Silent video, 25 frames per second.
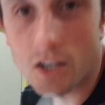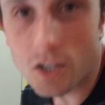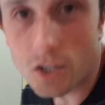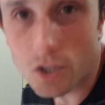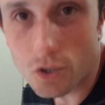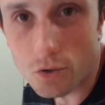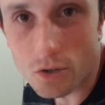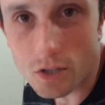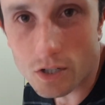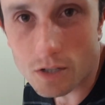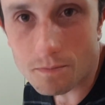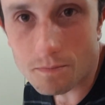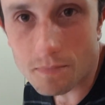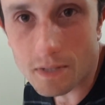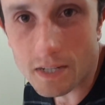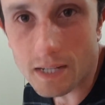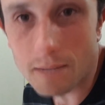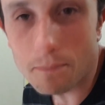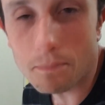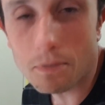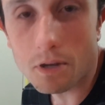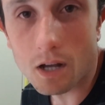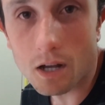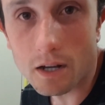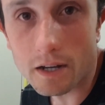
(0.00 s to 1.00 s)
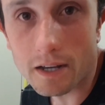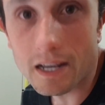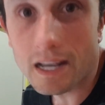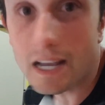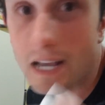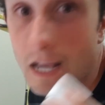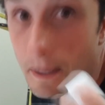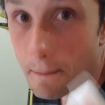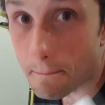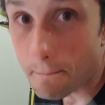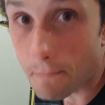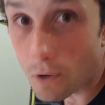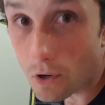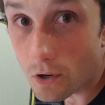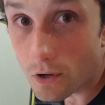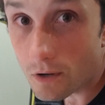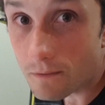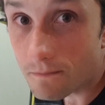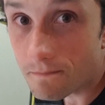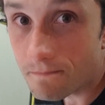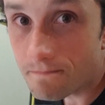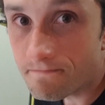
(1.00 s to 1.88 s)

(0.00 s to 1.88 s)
USB plug input,